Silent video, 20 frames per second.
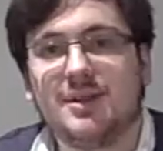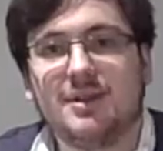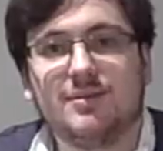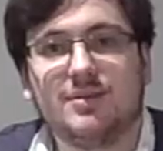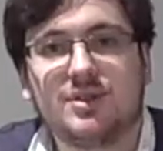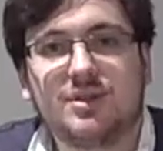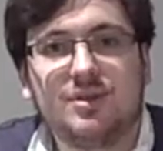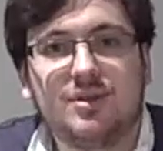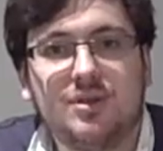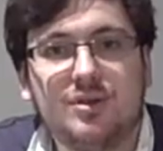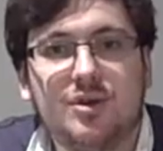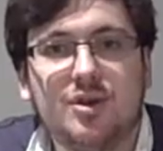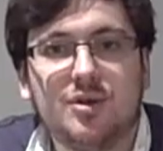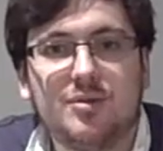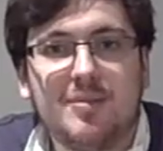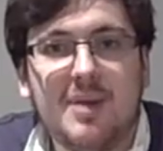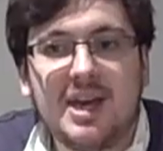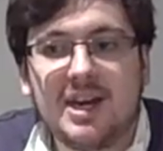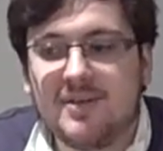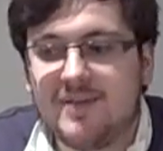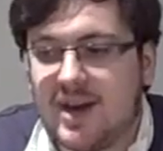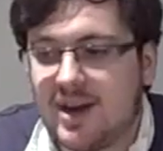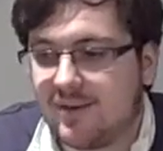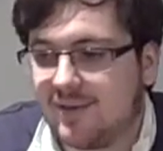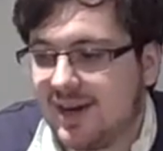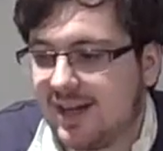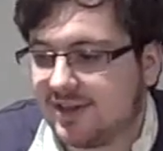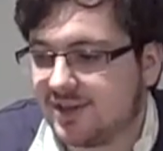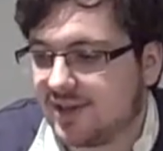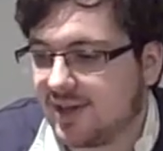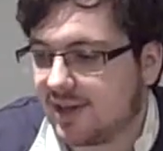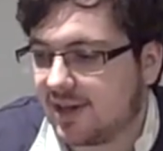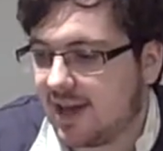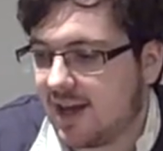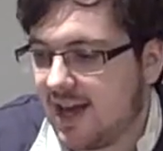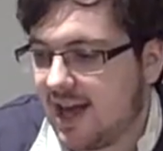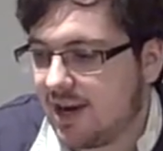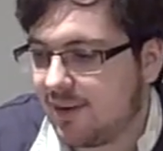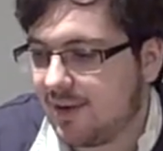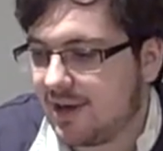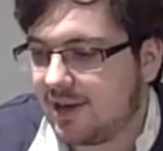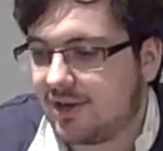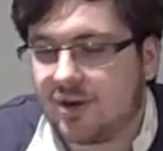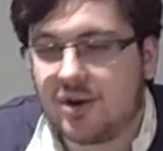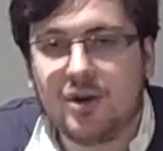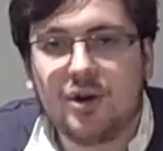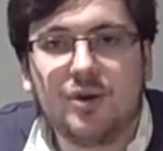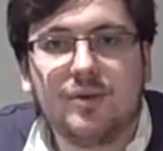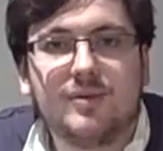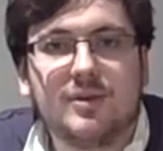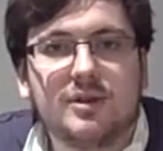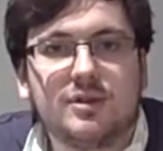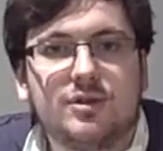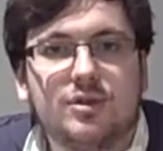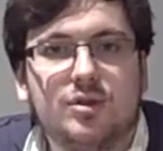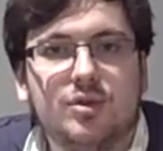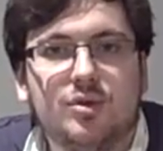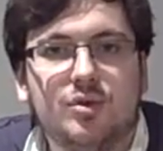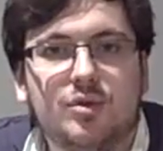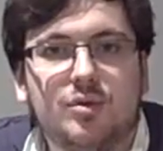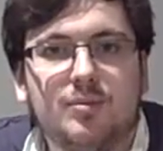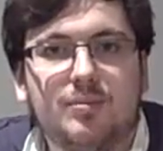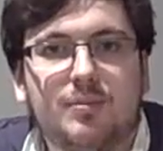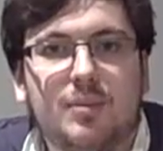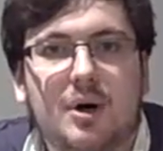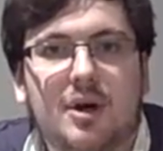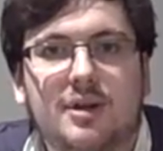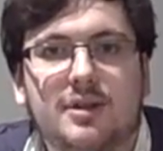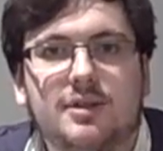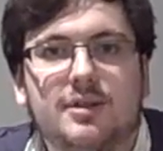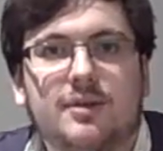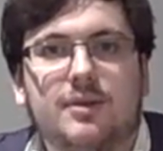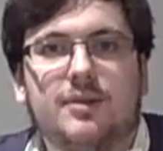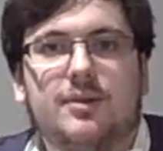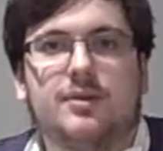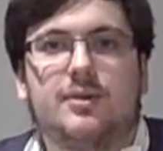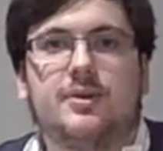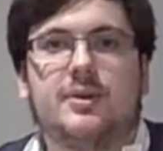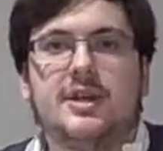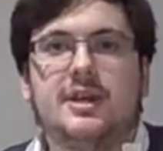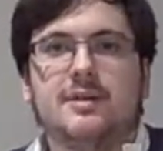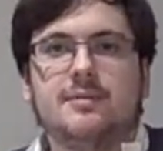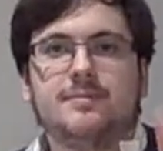It was good main event wrestling. Anyway, turn over to part 3.